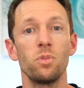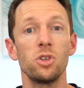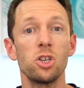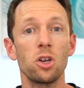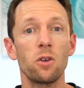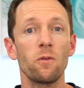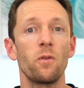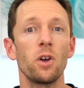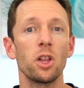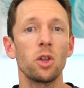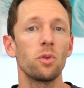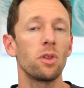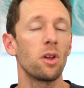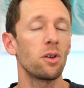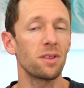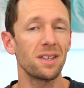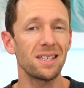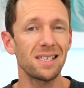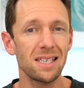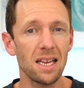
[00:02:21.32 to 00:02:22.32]
but you can follow
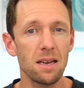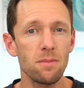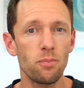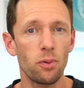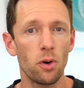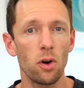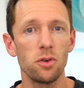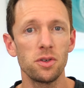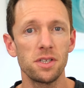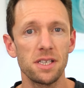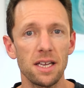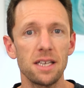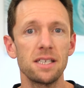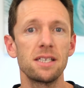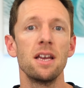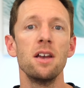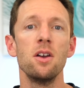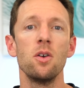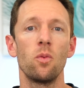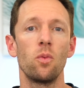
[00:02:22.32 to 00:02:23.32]
along the same
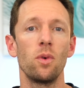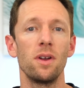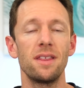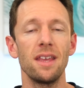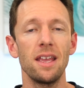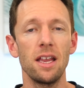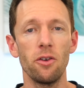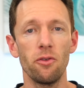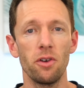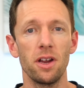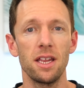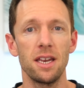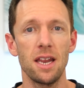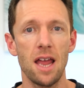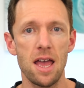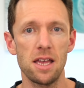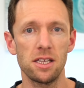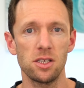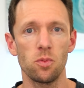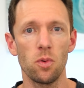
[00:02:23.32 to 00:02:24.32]
process with
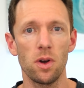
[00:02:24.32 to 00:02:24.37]
iRiun as